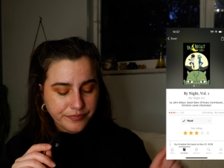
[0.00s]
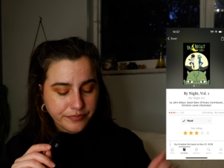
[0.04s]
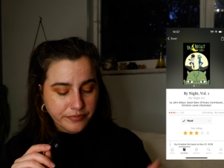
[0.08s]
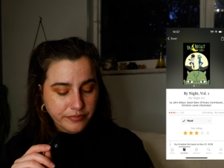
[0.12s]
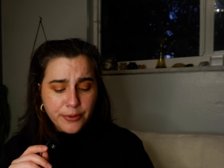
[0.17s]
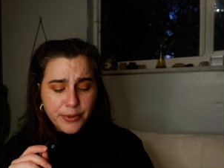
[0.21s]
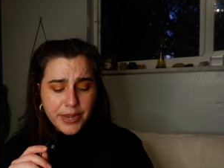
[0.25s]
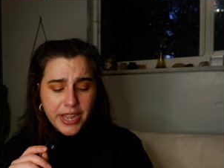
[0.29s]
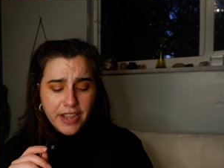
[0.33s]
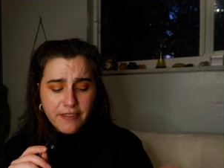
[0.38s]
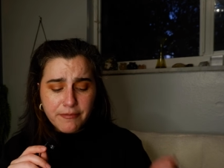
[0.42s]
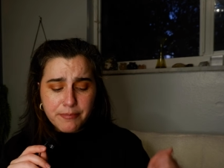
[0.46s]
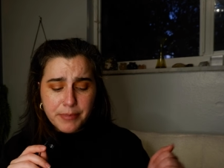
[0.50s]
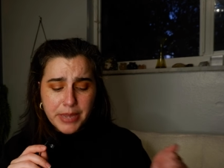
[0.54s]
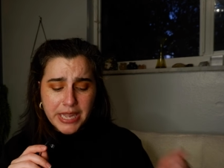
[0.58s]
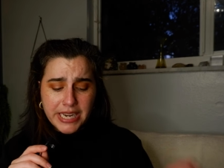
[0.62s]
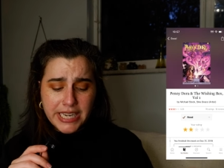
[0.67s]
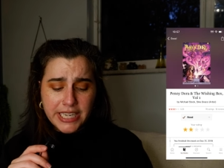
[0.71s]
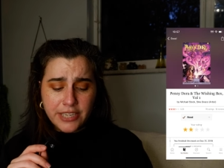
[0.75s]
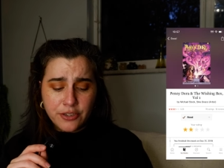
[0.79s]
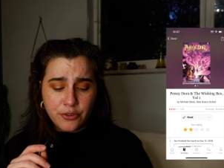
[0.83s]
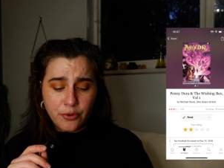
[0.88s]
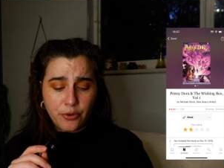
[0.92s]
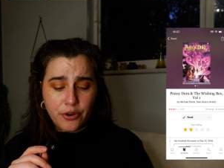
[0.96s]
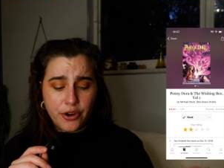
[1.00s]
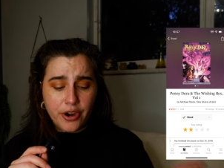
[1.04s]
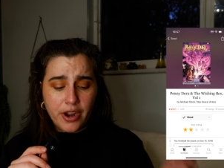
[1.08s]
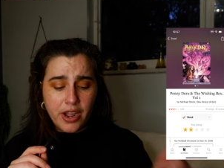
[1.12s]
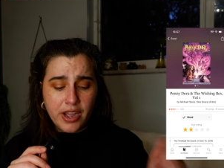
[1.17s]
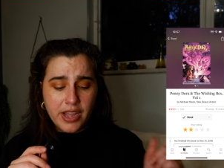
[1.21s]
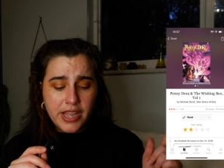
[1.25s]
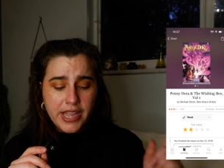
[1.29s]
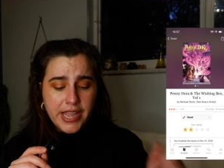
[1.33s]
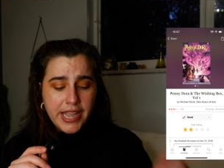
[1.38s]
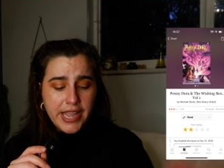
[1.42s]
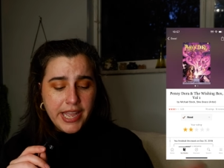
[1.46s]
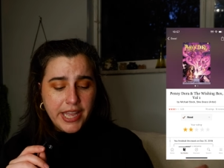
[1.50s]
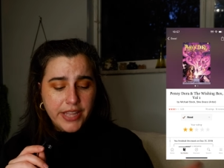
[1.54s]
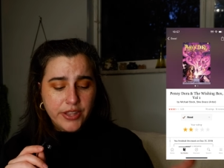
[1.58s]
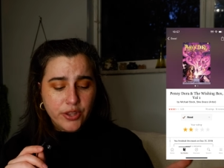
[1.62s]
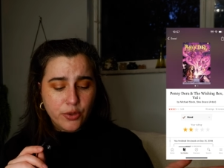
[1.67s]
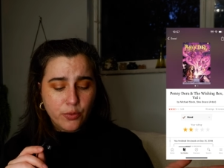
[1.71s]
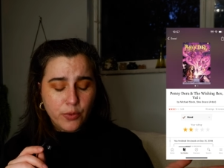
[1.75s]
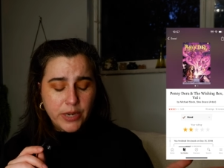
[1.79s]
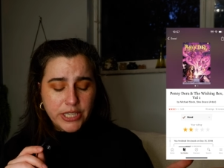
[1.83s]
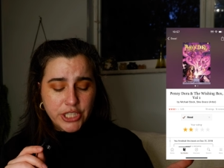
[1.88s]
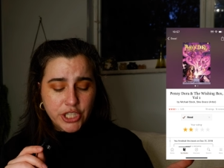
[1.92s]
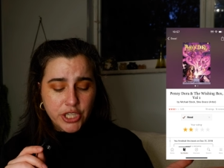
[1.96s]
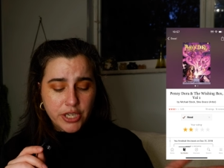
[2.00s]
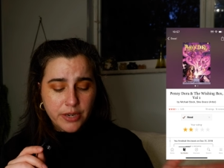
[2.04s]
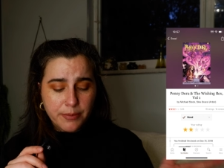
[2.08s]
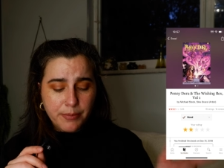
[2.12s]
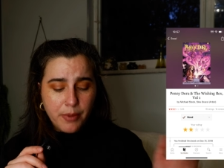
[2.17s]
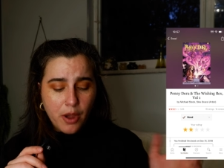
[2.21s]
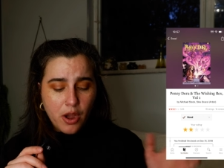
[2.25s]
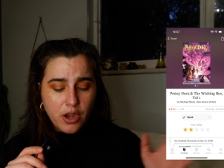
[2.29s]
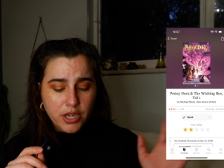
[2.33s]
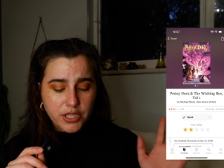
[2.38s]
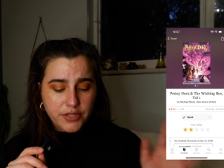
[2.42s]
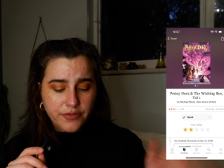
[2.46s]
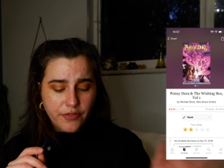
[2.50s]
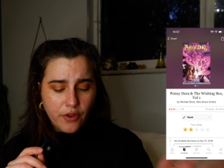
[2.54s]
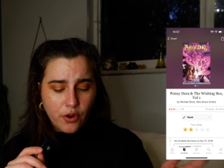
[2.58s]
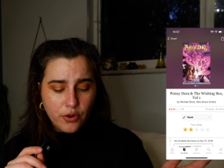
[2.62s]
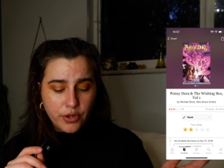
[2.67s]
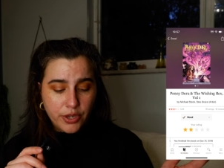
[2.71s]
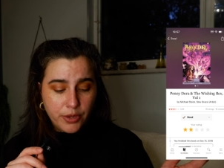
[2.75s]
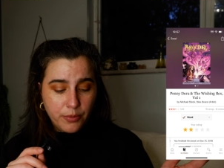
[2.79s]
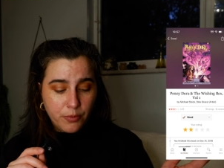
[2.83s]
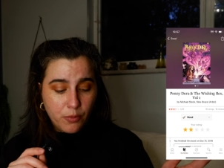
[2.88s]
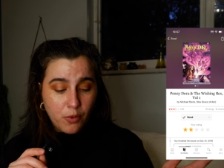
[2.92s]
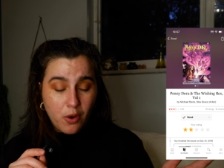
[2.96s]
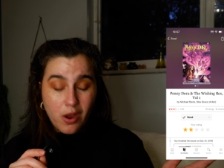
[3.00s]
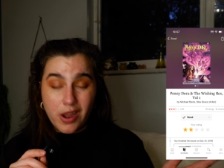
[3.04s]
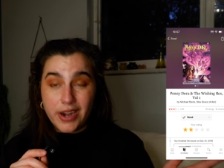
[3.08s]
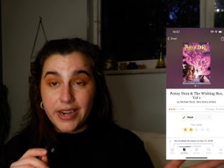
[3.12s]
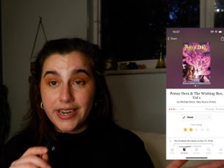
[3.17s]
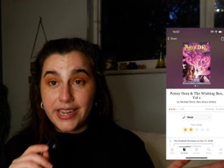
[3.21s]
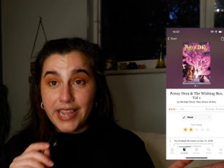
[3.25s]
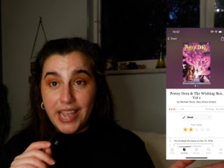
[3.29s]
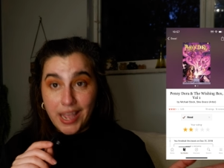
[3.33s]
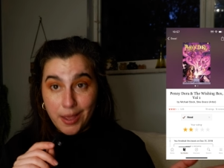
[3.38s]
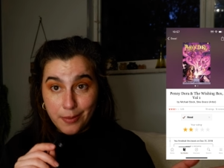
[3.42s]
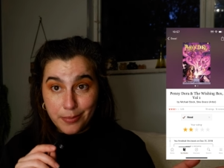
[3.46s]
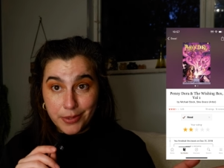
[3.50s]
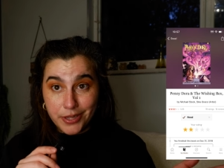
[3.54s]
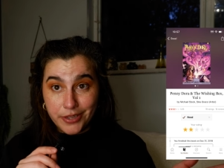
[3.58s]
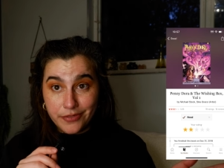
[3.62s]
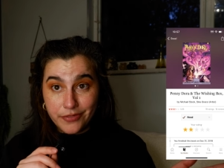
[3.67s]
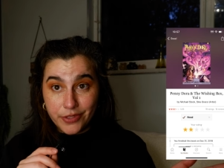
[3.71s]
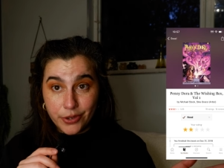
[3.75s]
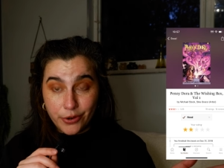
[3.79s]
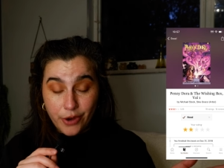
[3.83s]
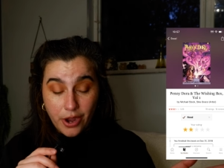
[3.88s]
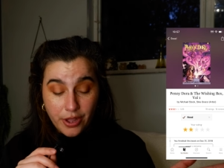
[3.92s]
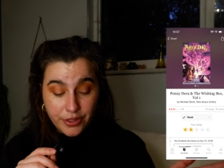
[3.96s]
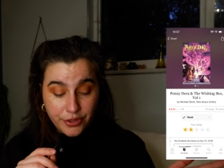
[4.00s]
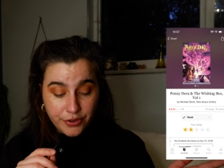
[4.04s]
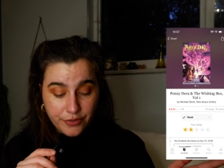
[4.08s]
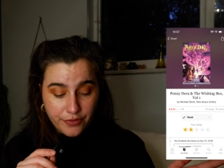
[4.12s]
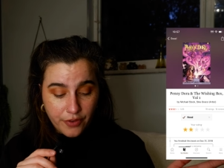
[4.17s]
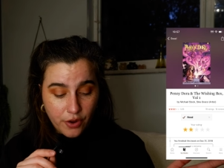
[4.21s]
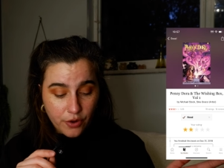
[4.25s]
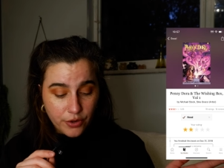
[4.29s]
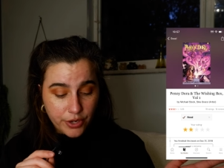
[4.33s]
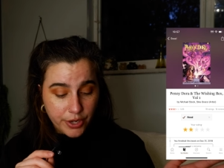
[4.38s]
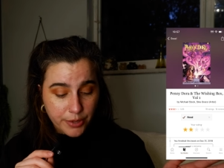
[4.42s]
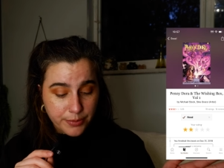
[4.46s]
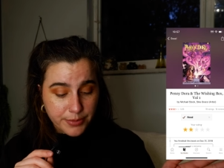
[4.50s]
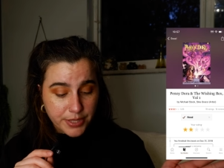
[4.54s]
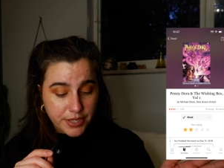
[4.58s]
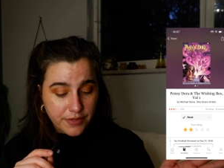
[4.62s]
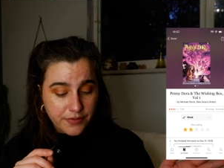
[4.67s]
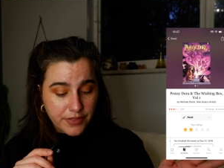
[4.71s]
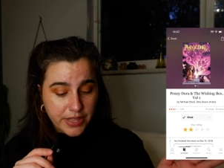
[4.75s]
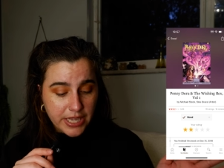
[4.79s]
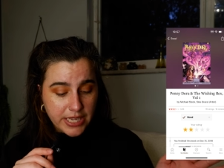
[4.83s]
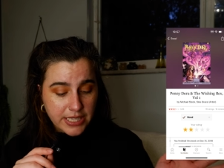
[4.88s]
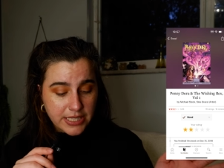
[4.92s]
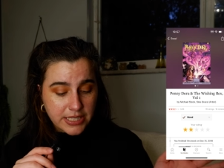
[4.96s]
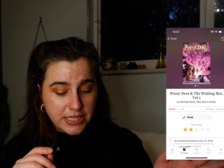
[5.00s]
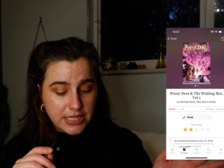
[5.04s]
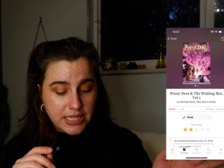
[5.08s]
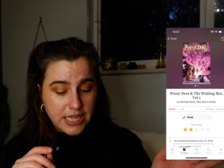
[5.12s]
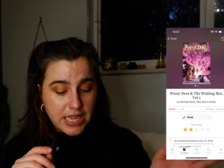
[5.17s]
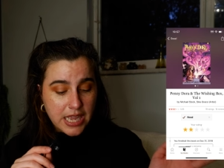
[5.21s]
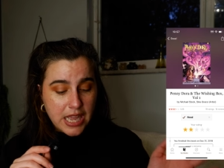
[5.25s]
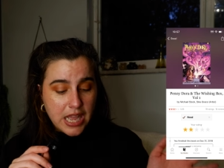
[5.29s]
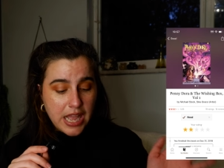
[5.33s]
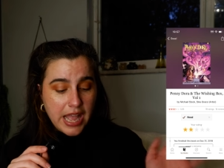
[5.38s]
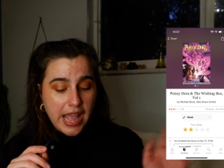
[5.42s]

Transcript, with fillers: And then we have Penny Dora in the Wishing Box, Volume 1. Can't believe there are other volumes of this.